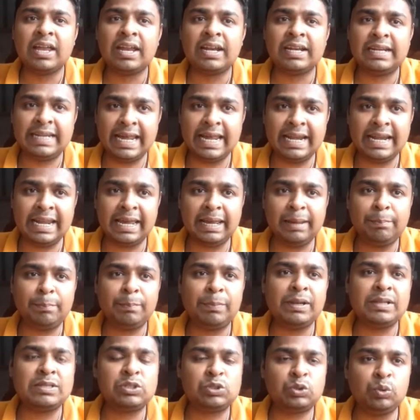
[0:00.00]
10a
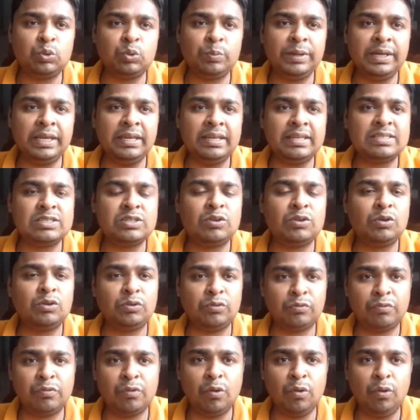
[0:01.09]
plus 2b is equal to
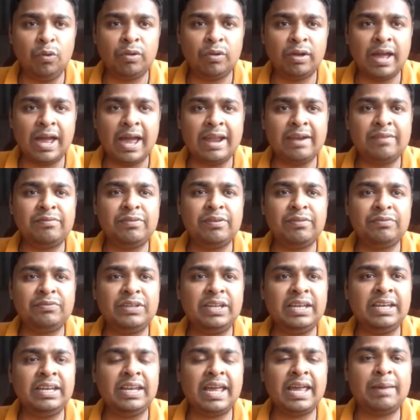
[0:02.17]
4 and
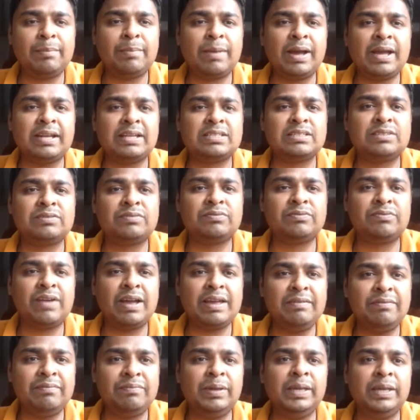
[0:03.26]
15a minus
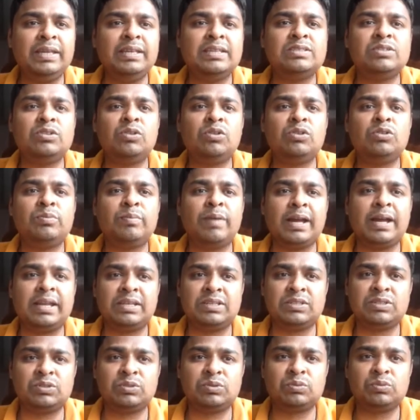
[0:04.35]
5b is equal to
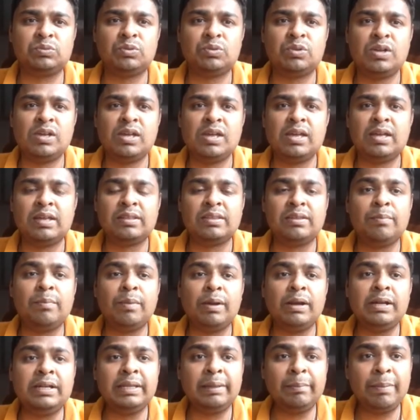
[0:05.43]
minus 2. We
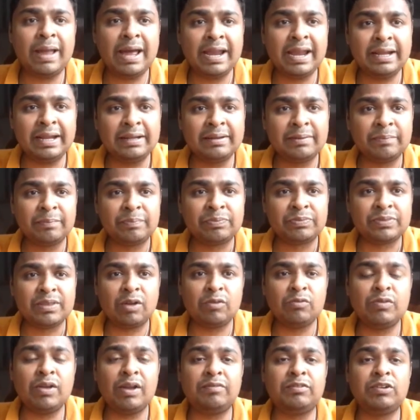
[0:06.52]
multiply it. Now
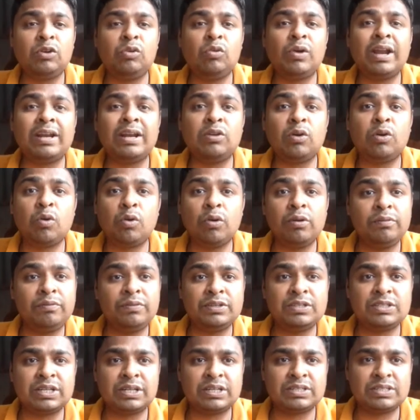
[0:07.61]
we have to look at the
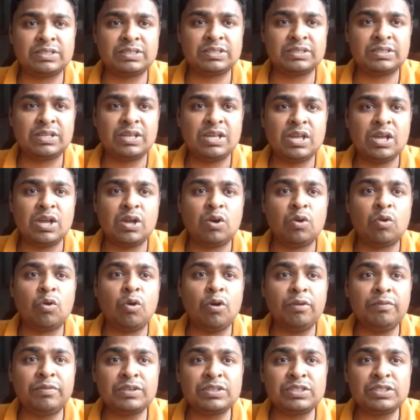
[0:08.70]
coefficients.
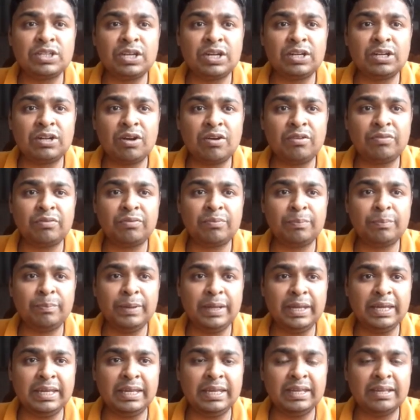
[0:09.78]
Coefficient of
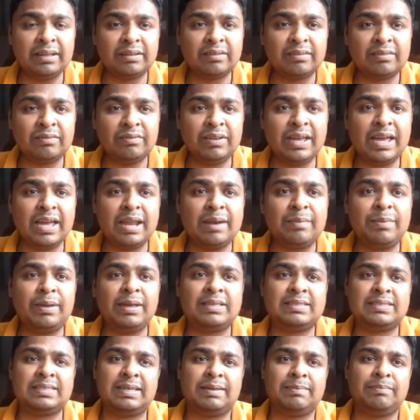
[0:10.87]
b we can make
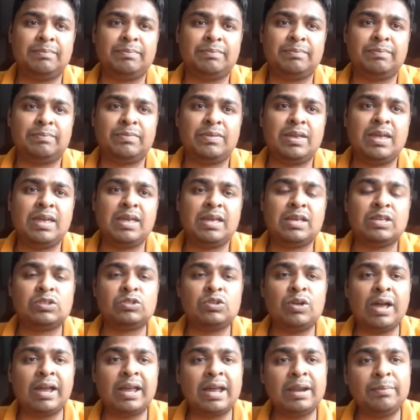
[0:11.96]
same. So
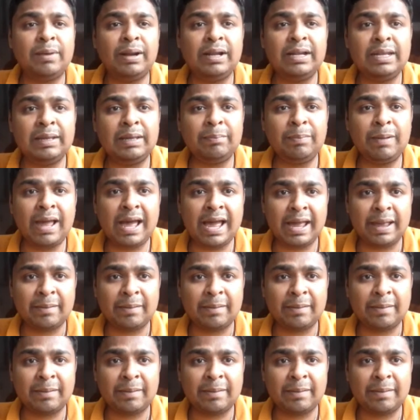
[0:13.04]
I can multiply